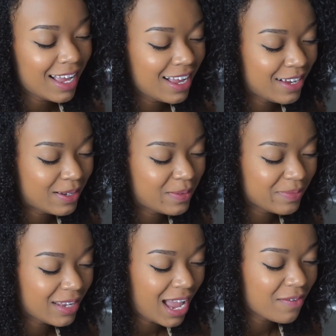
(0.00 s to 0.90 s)

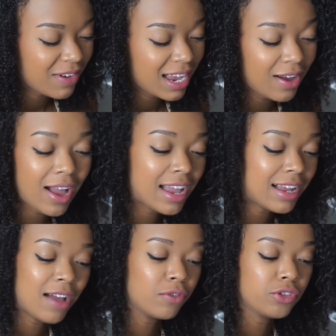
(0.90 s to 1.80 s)
I
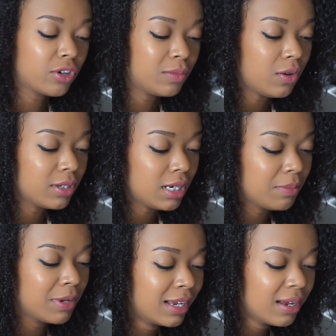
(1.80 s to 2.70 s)
have those dreams all the
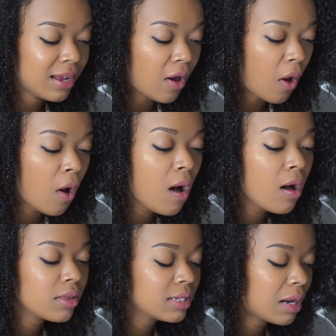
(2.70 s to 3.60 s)
time.
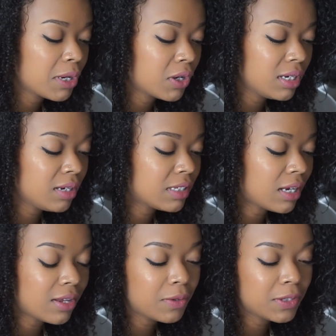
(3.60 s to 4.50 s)
All the time. I couldn't even
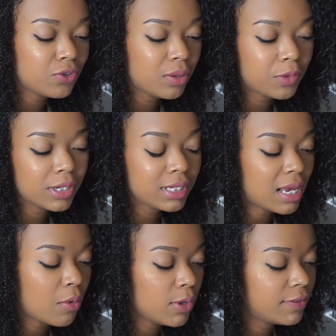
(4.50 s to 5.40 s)
tell you what the dream was.
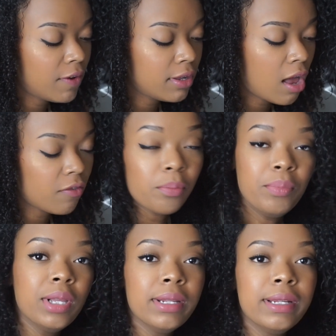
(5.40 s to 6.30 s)
I'm always falling off of
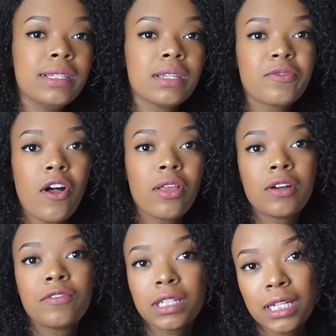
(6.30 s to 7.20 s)
buildings. I'm
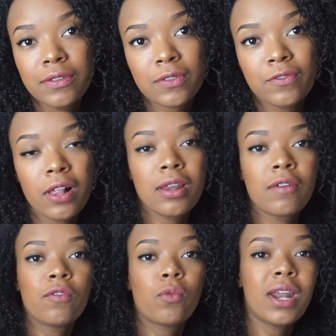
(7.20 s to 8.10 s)
falling off of cliffs. I'm falling
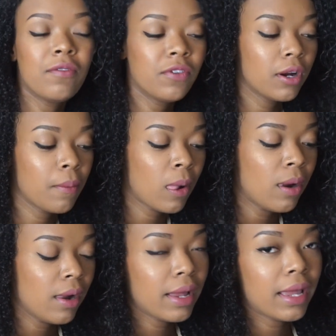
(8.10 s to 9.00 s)
off of whatever.
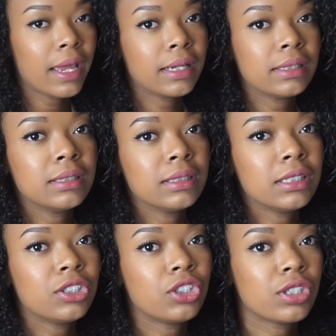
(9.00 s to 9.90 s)
And
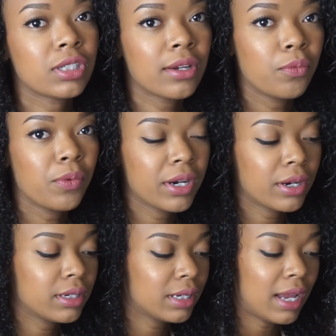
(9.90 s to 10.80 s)
it's just like
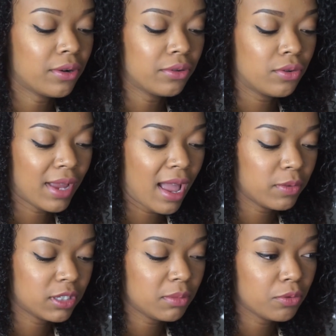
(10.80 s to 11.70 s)
weird. I don't know. It
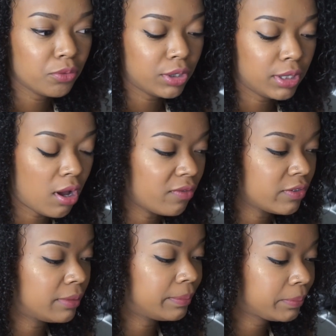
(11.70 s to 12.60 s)
happens to me really
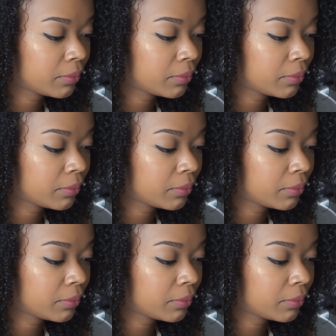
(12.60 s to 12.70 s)
often.